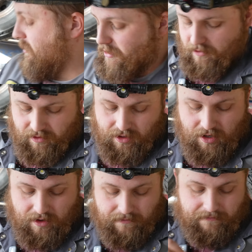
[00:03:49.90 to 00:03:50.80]
are going to be
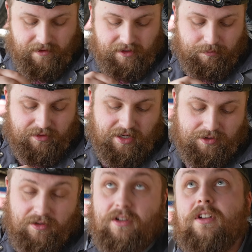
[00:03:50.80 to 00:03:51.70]
off, and it's
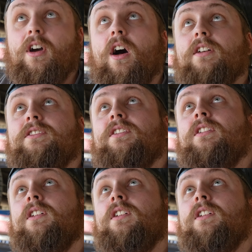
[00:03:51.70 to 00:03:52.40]
potentially going to cause